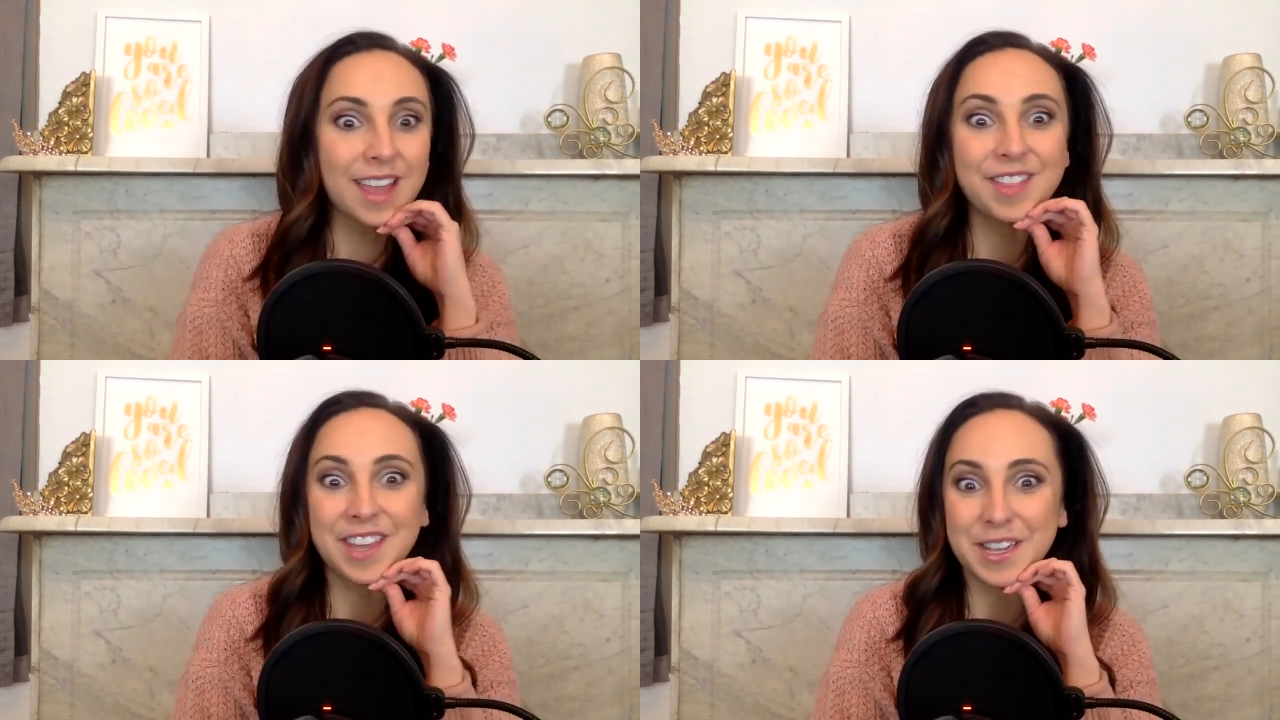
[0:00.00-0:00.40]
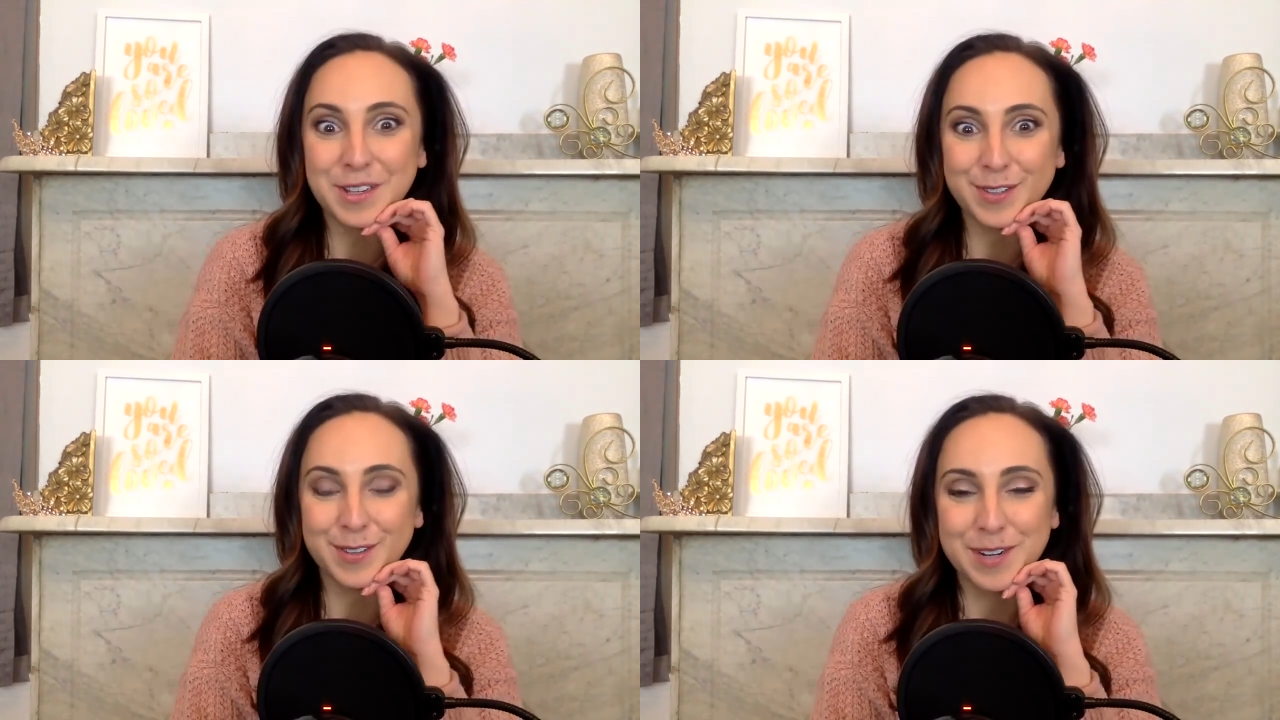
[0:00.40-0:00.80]
thank
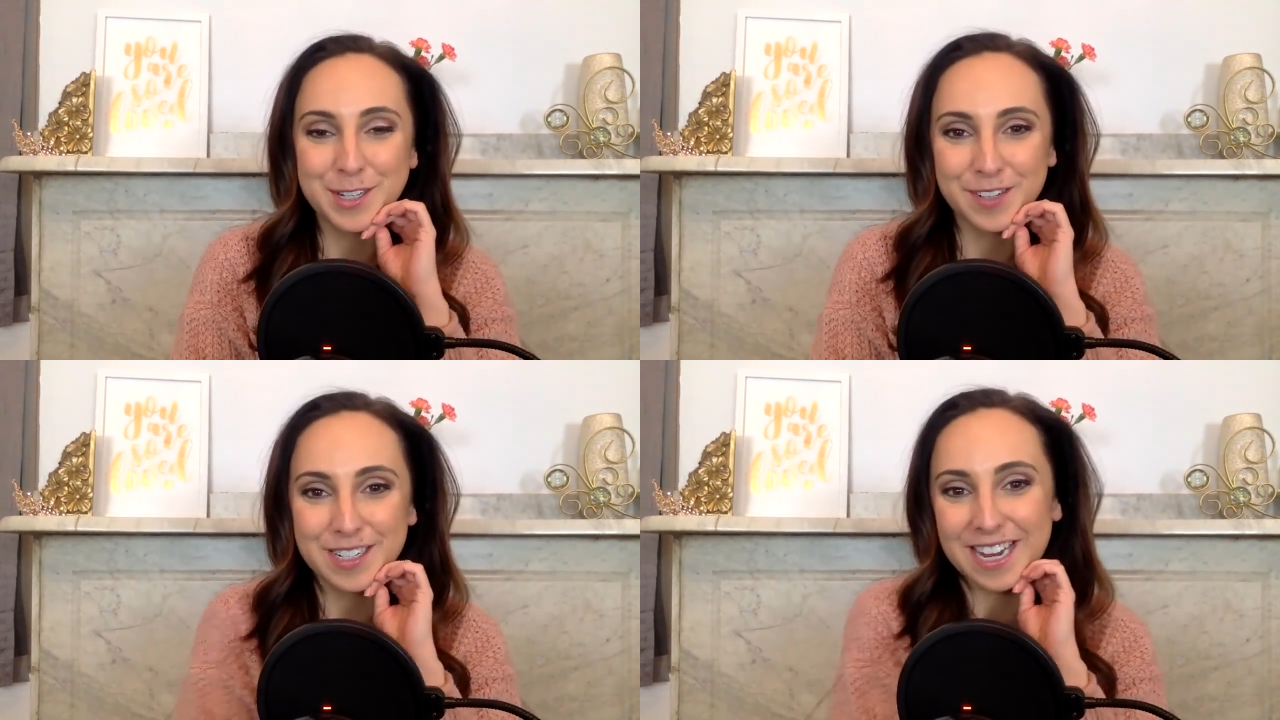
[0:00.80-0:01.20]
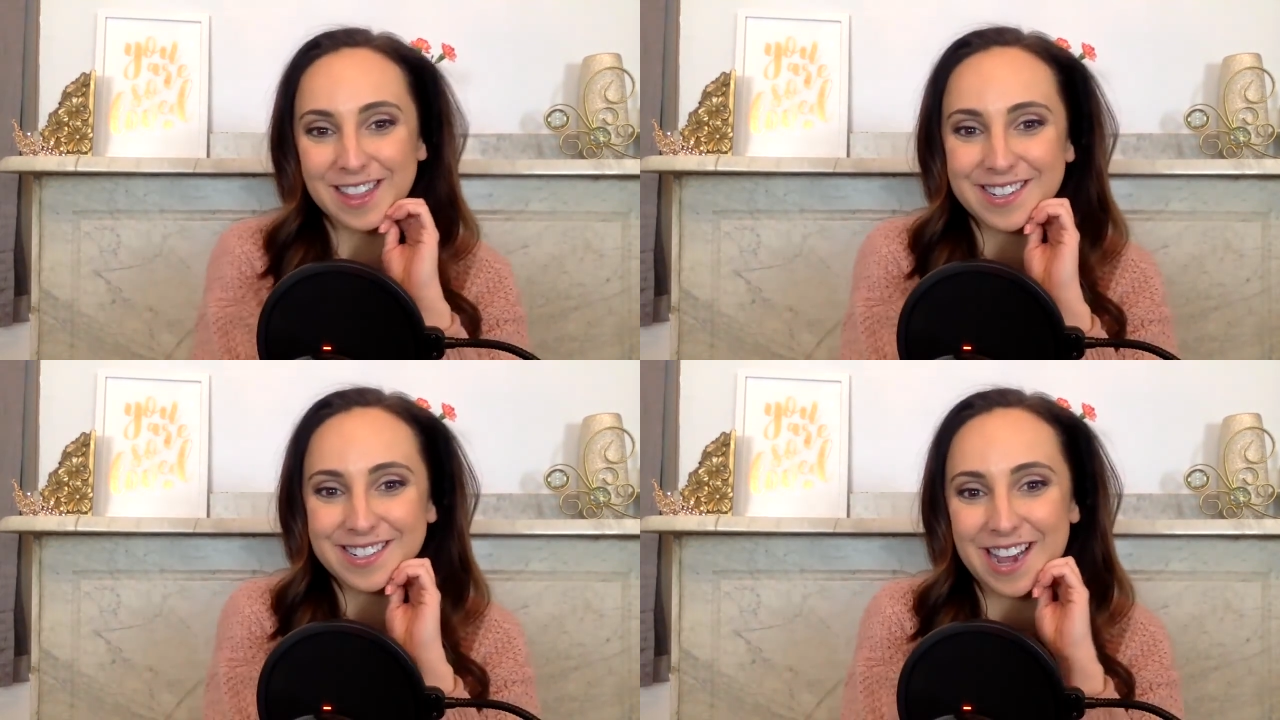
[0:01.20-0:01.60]
you so much for taking
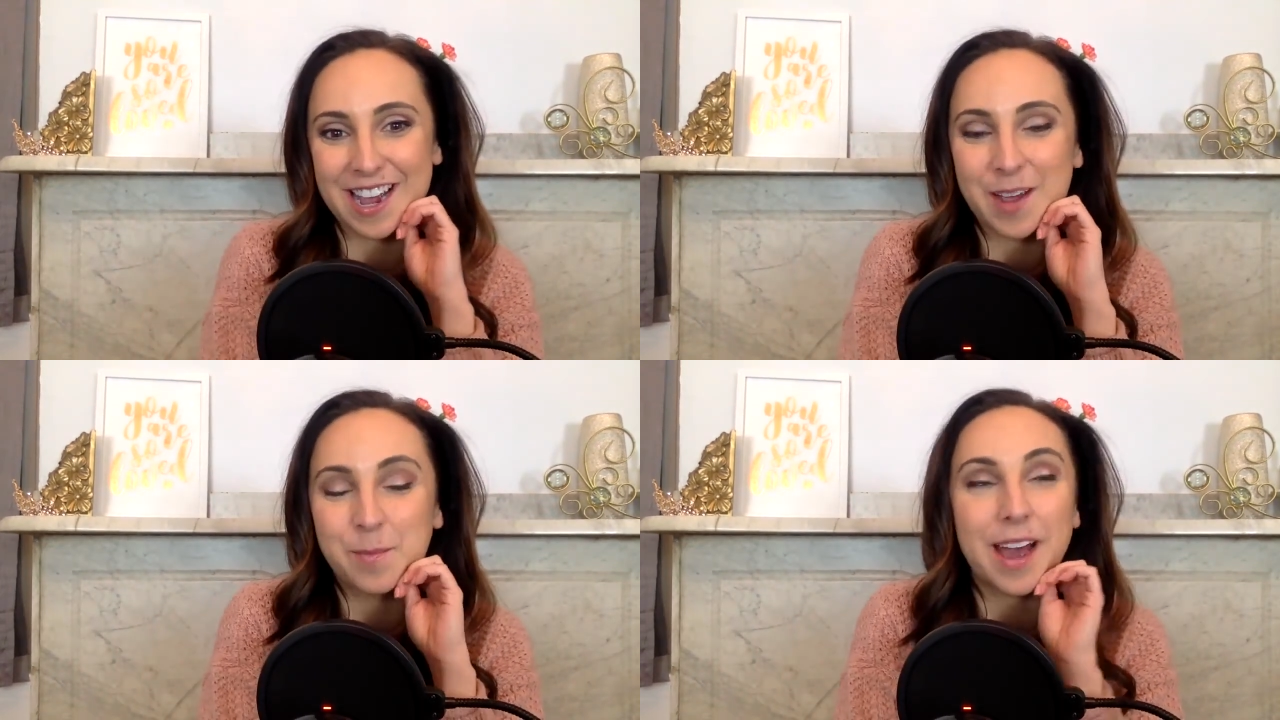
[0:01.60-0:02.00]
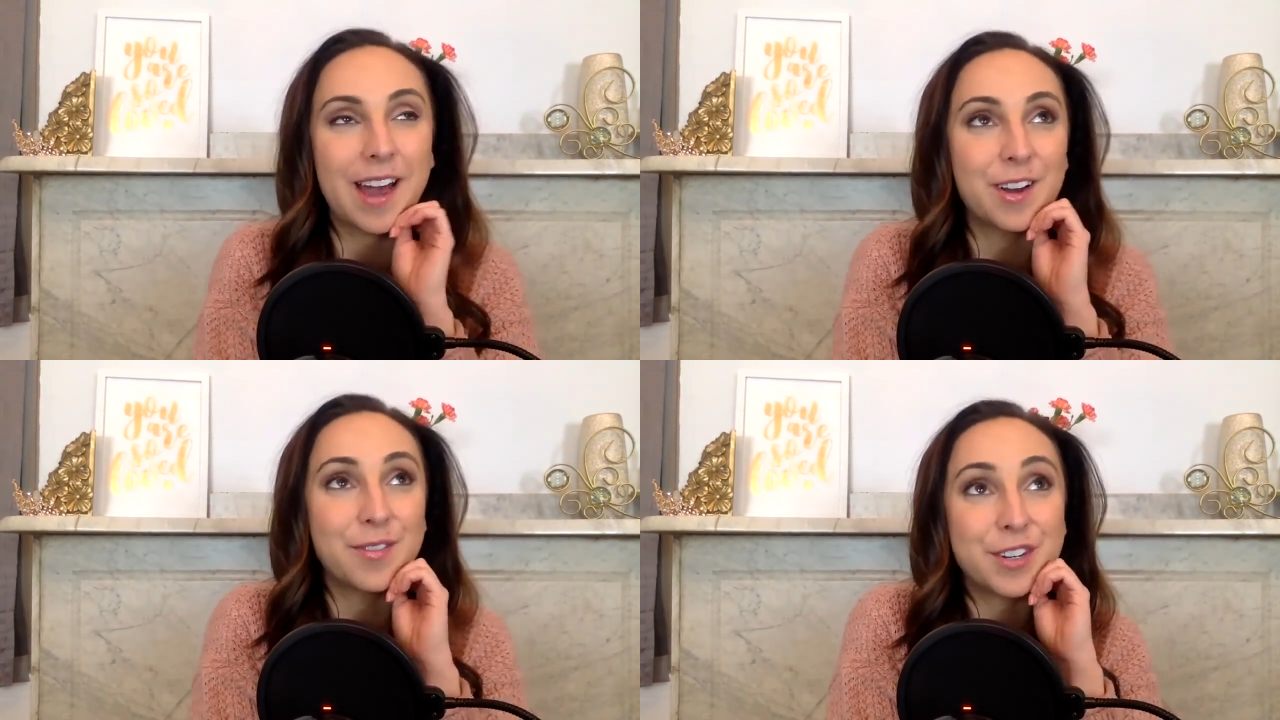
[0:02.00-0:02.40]
the time
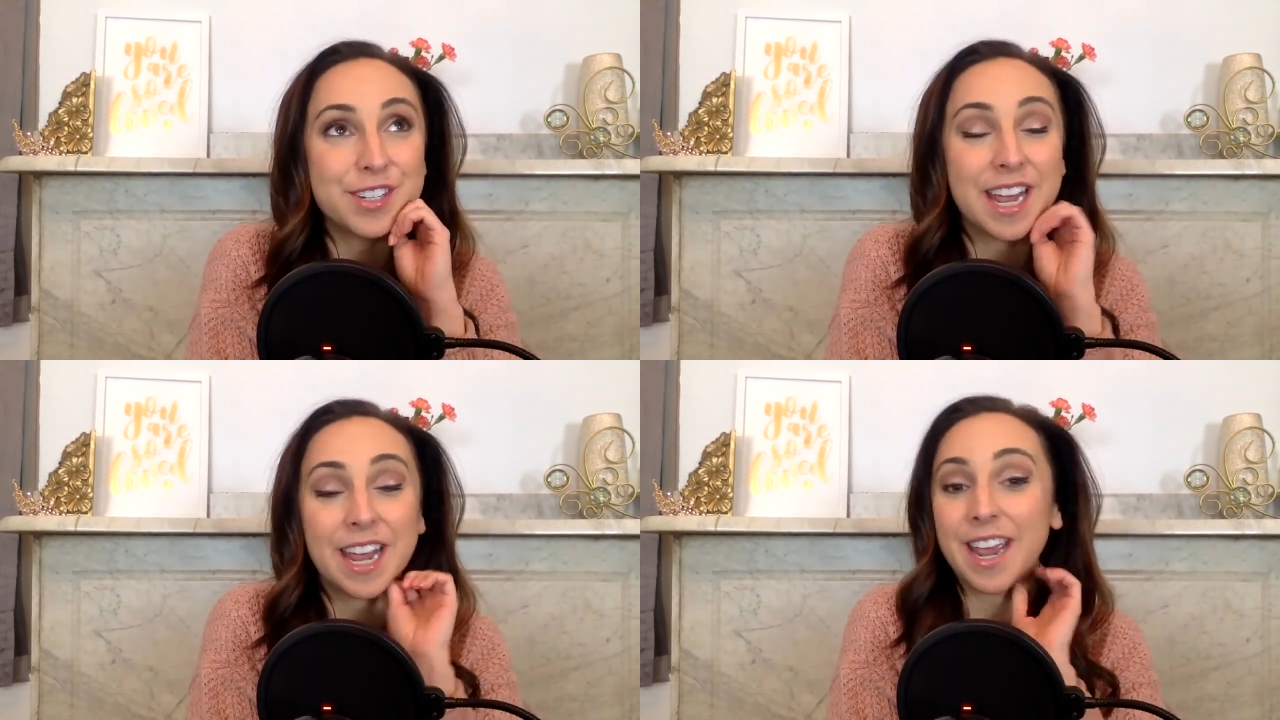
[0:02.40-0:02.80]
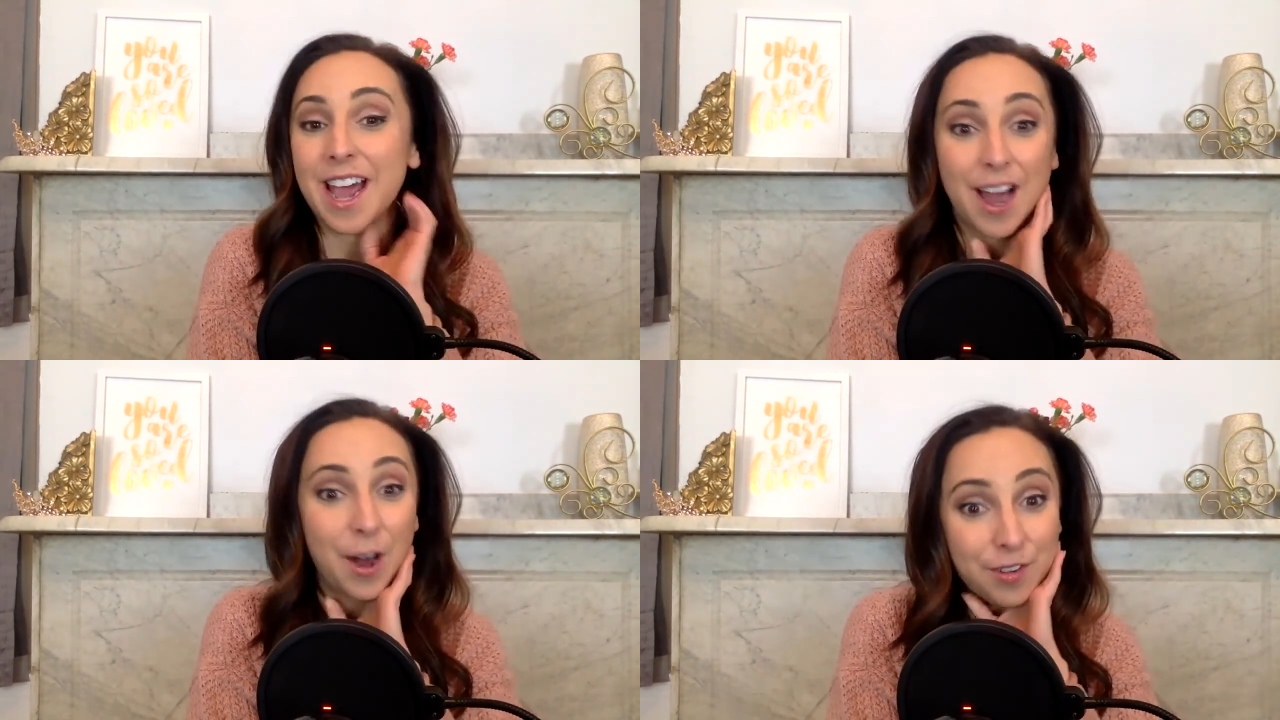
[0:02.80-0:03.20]
out of your day,
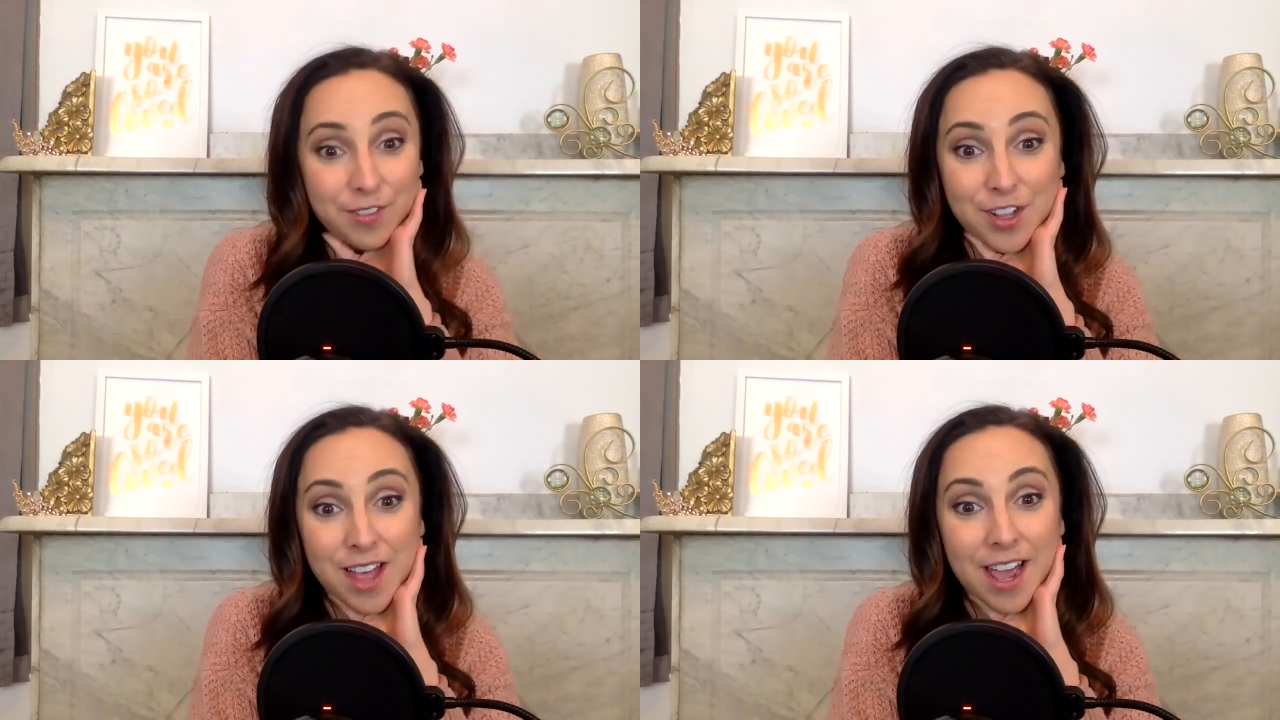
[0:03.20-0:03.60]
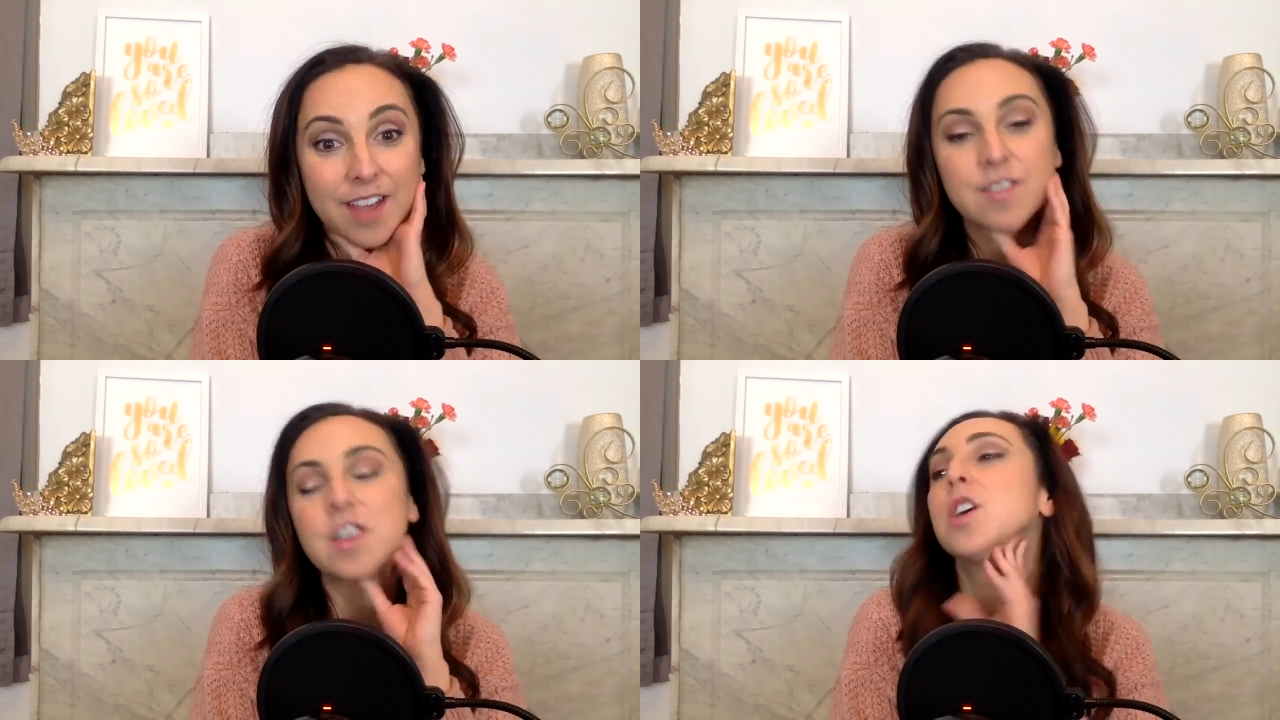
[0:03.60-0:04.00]
out of your life.